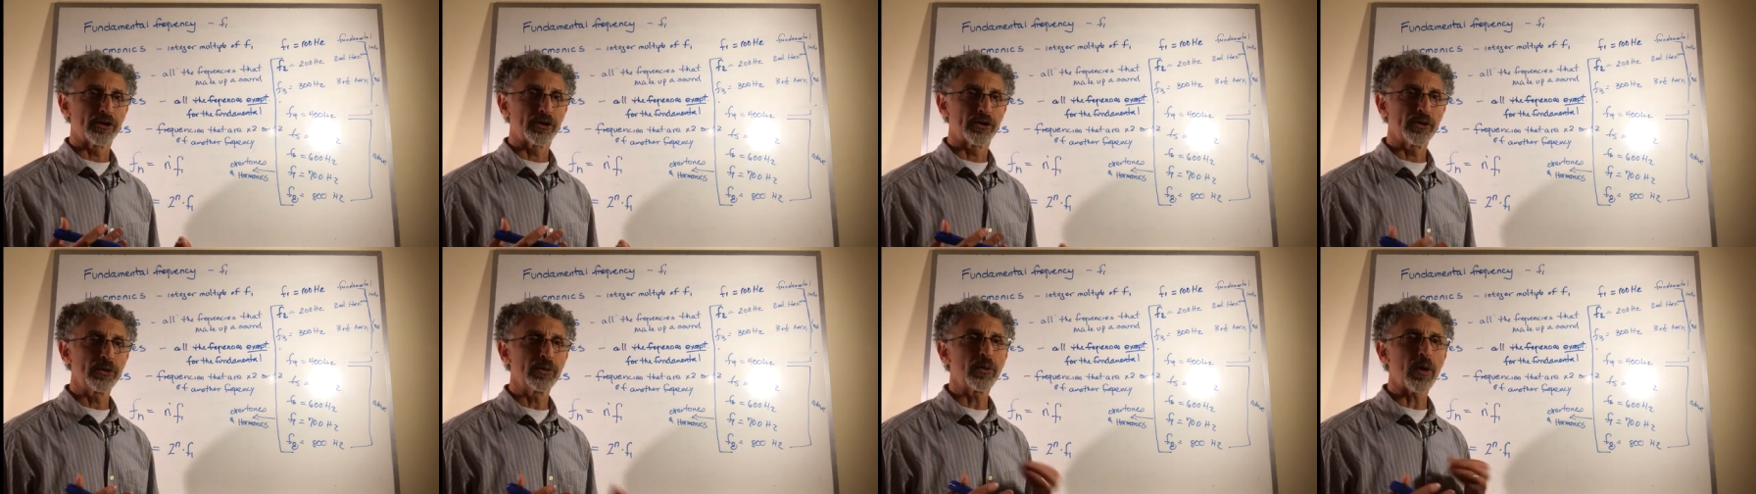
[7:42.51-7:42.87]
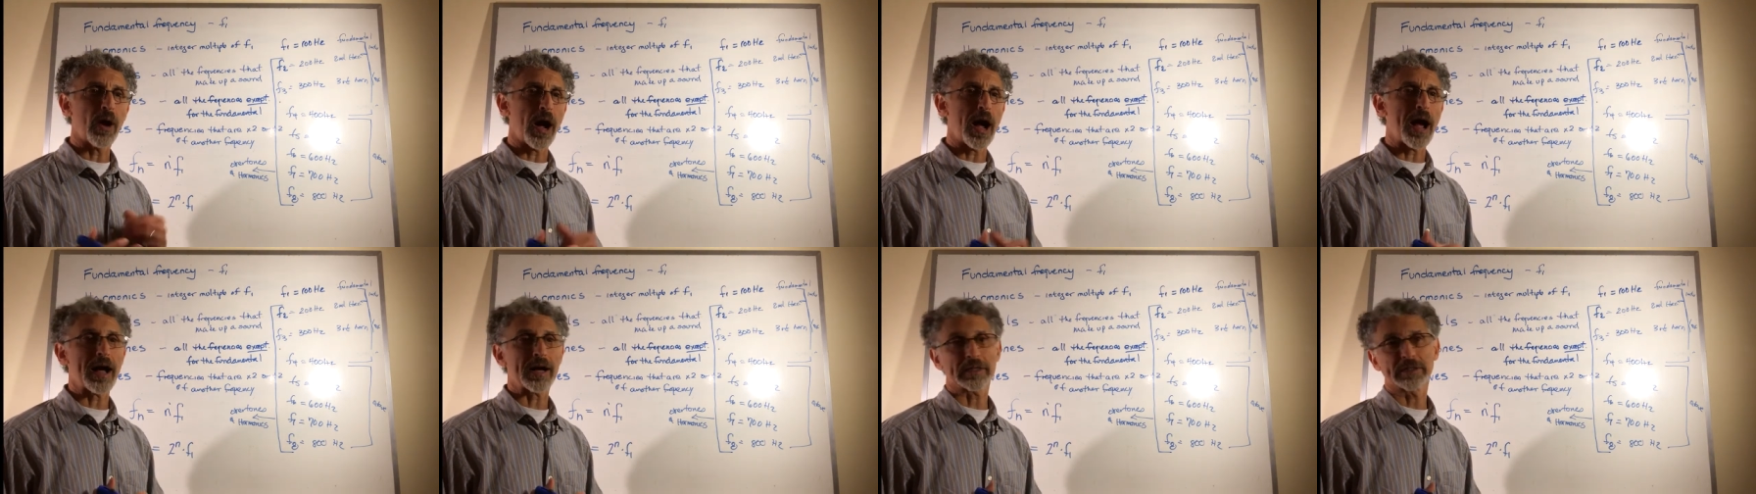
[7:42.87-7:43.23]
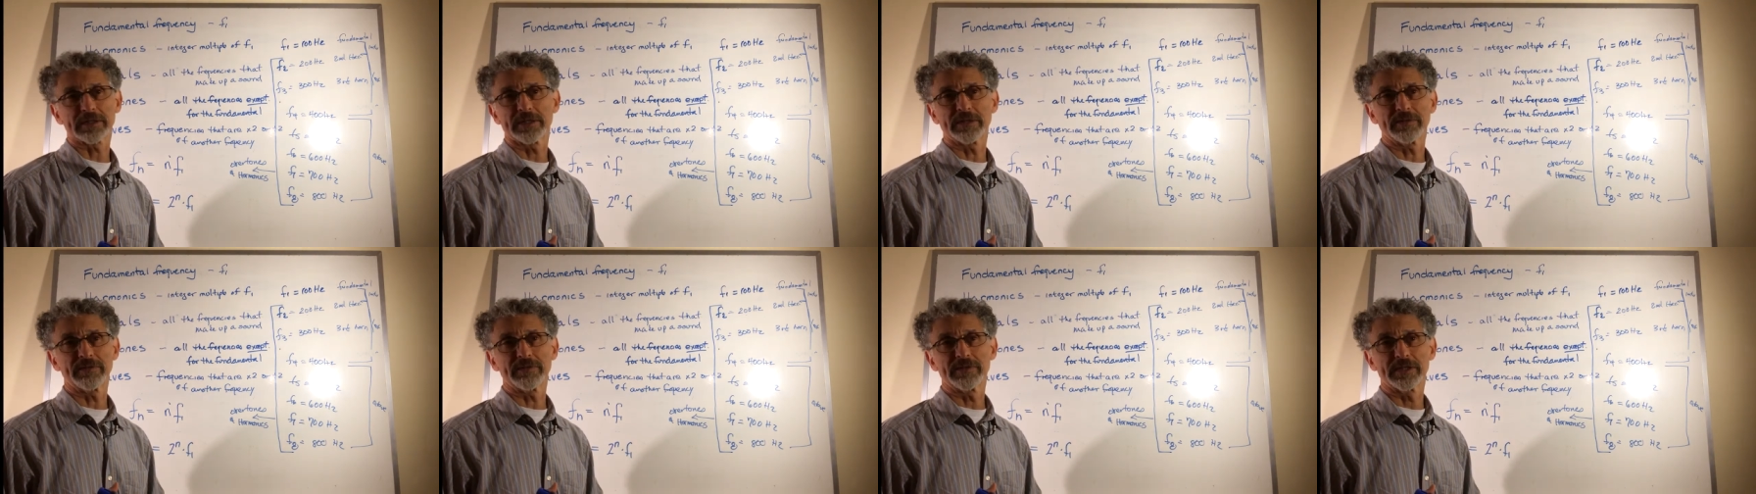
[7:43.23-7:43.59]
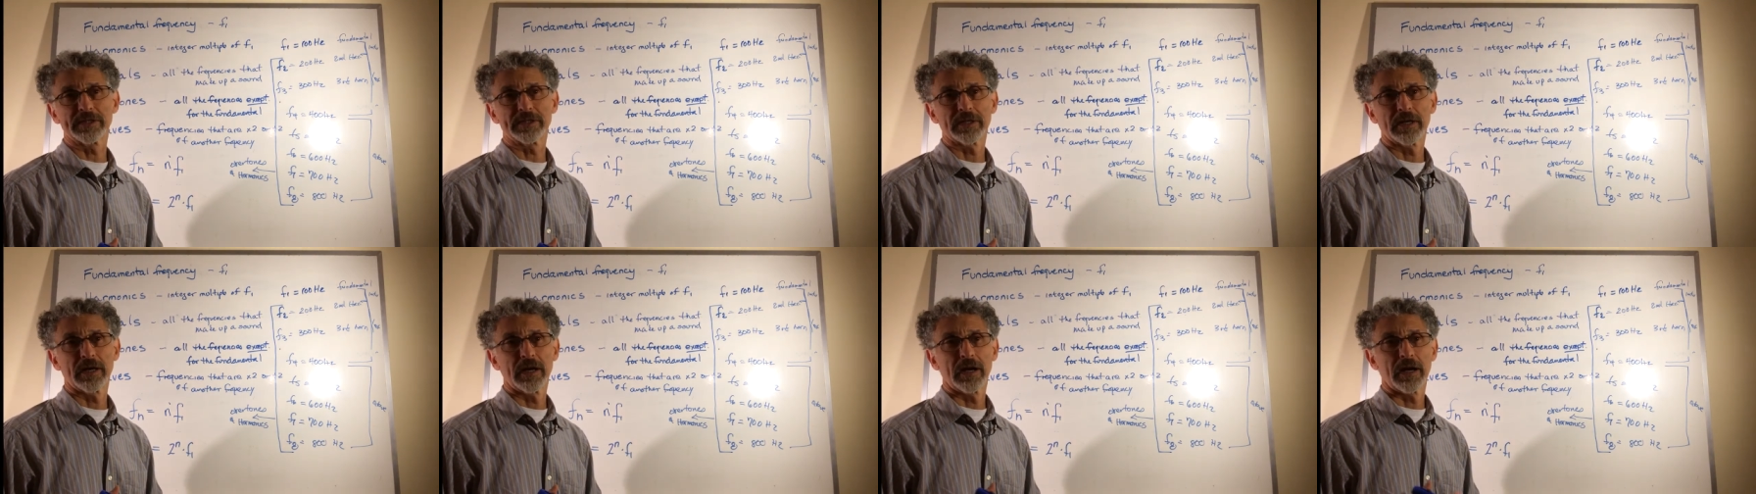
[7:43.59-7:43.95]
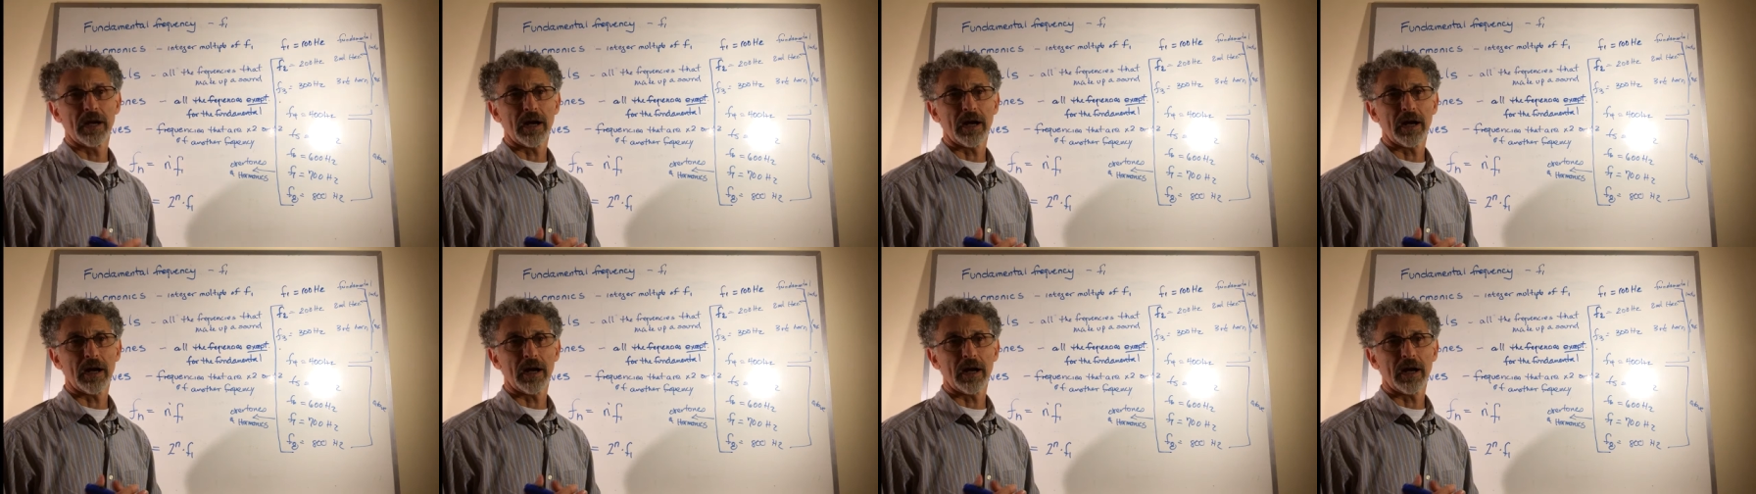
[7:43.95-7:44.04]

2 octaves